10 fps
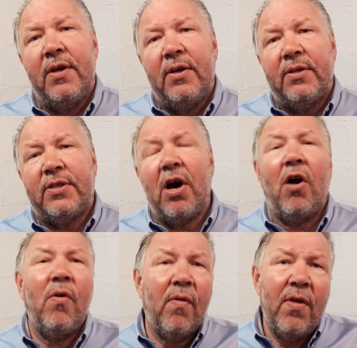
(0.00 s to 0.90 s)

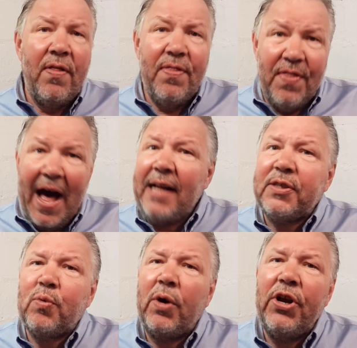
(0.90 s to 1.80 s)
So
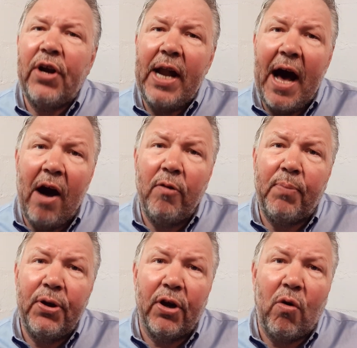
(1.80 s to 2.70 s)
that's where you're going to
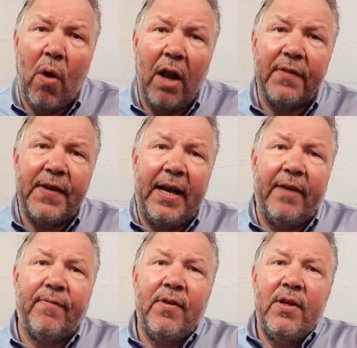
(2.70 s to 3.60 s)
output your qualitative.